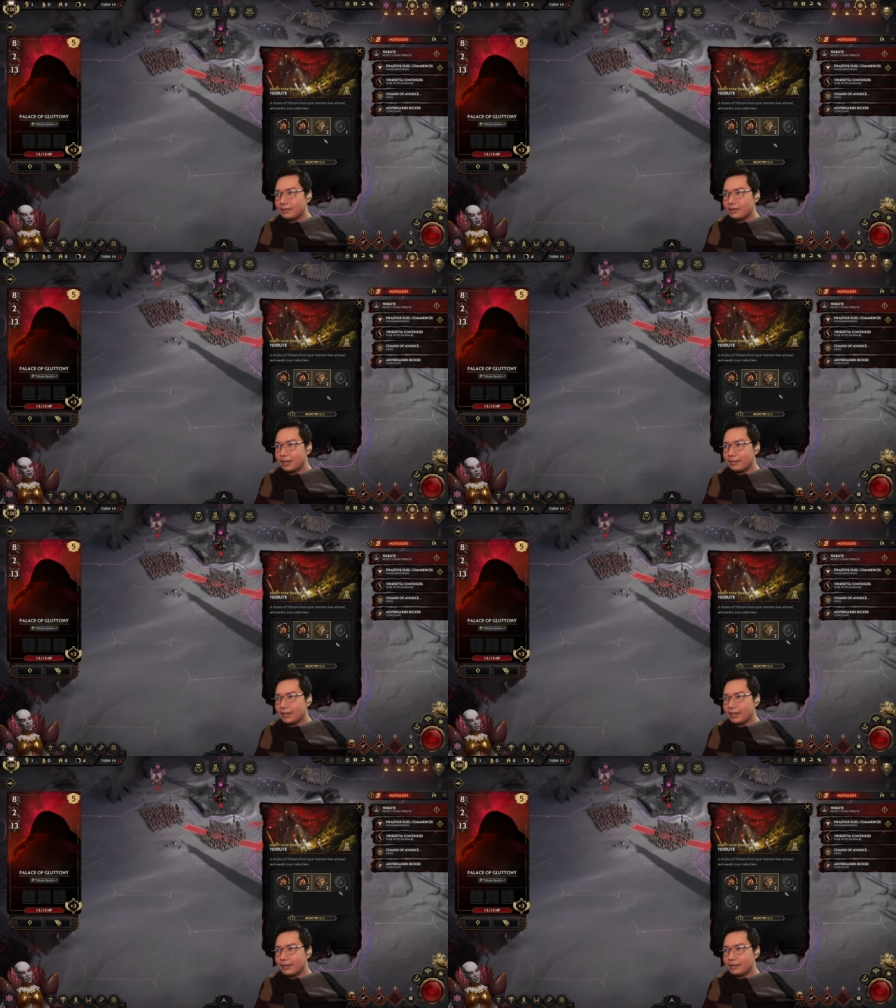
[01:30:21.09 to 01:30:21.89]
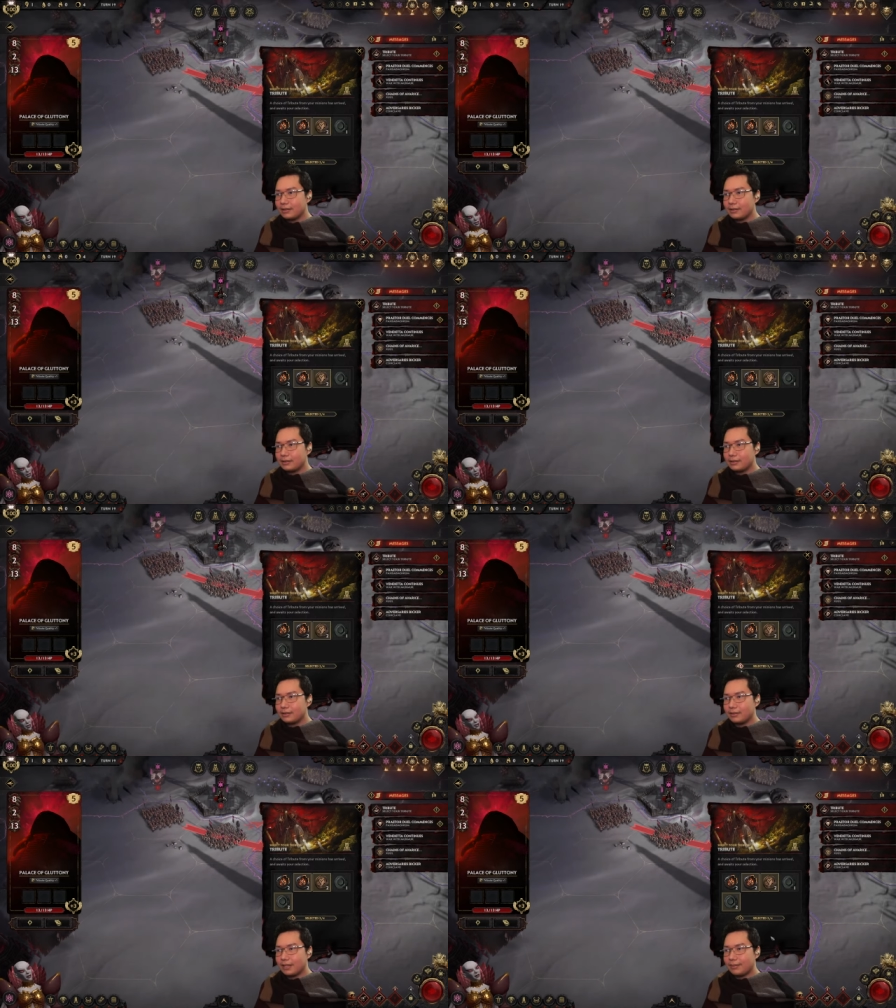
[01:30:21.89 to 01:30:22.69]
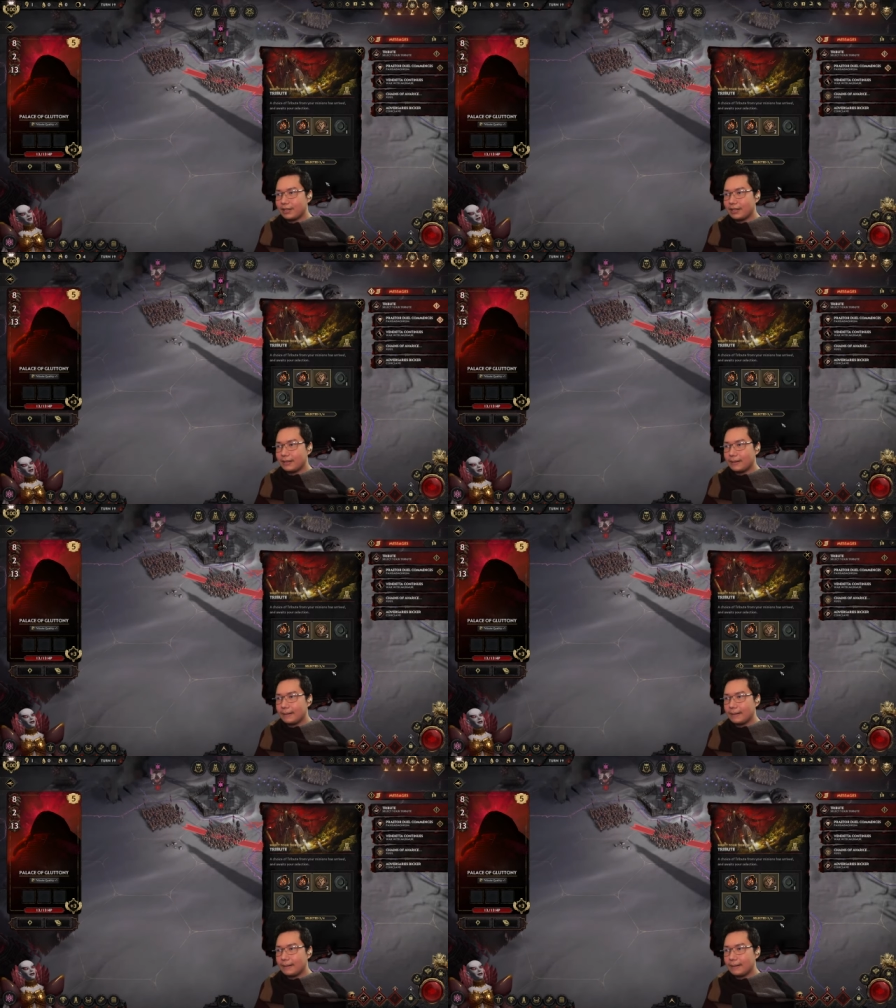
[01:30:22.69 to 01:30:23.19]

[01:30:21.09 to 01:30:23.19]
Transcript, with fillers: grab that, grab that,